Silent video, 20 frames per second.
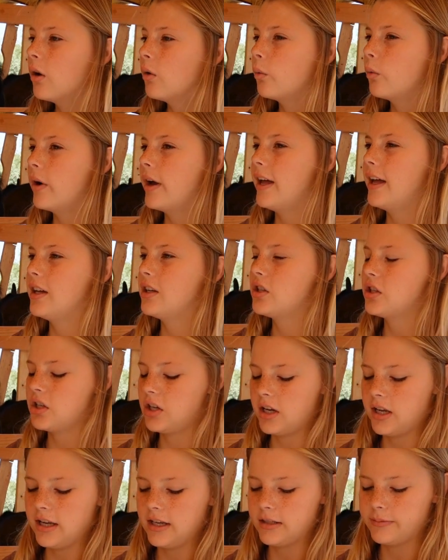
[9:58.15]
which
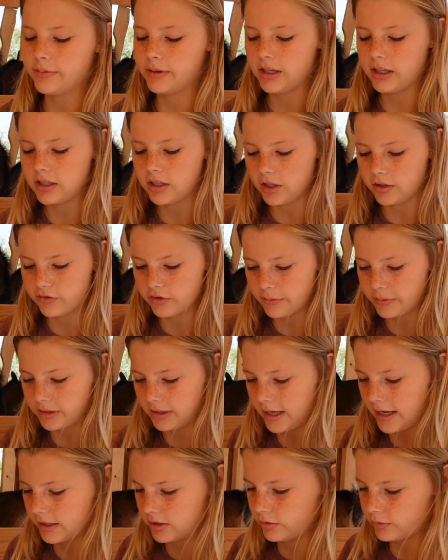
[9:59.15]
is pretty close from our
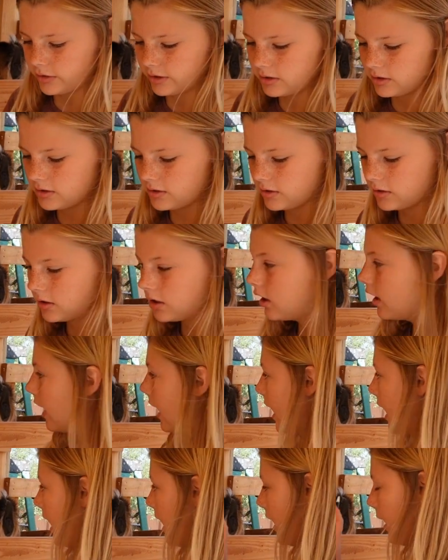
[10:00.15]
last ones.
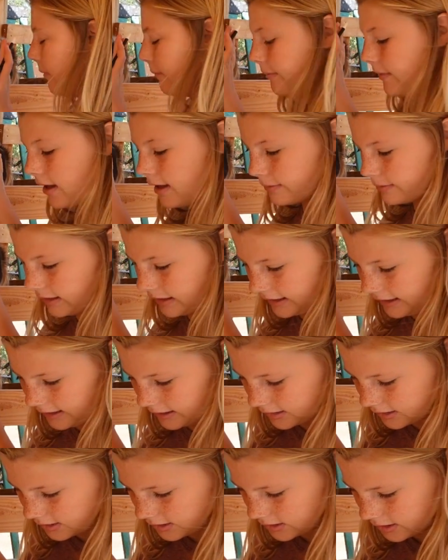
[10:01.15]
And
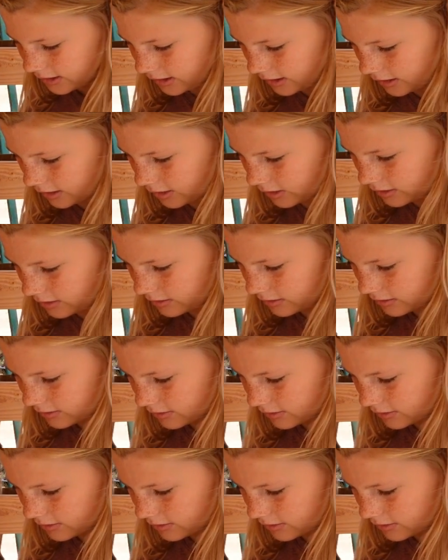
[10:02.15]
Maybelline here